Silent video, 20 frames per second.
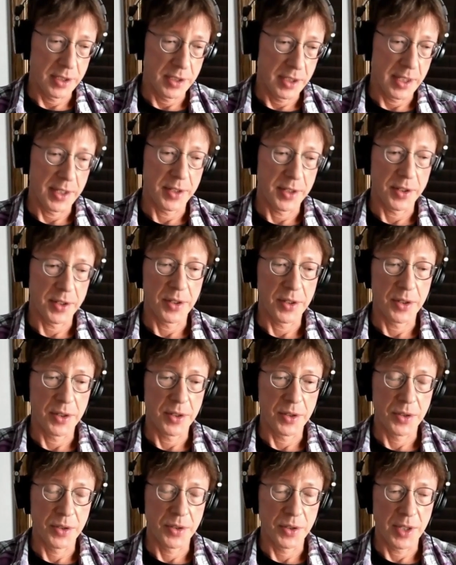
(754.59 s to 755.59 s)

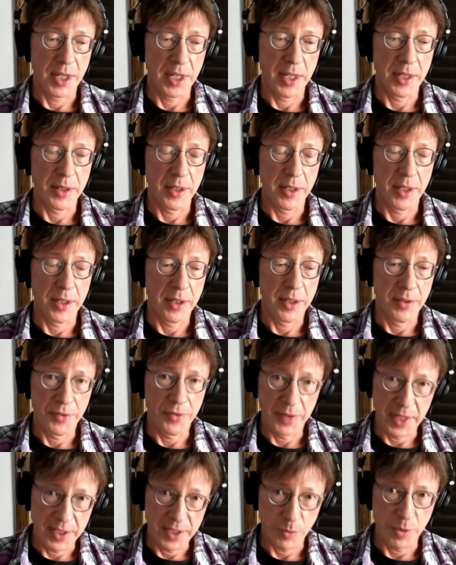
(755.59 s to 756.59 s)
ventilators and uh, the
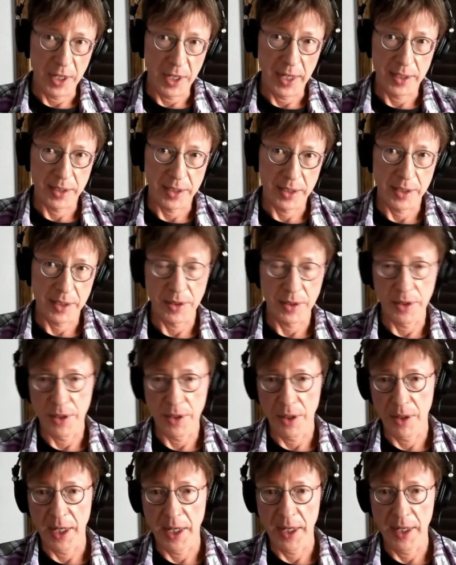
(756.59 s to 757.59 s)
face masks and
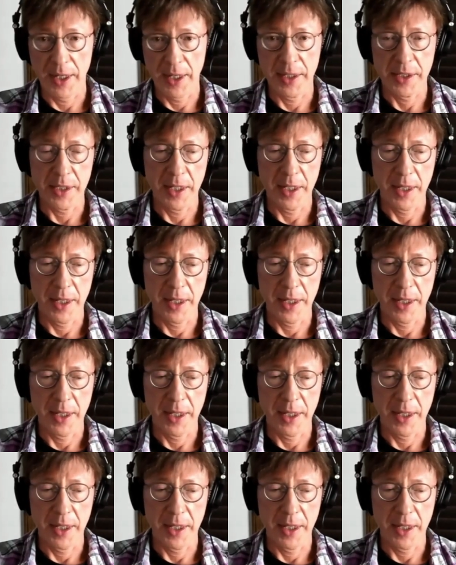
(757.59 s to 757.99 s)
all that.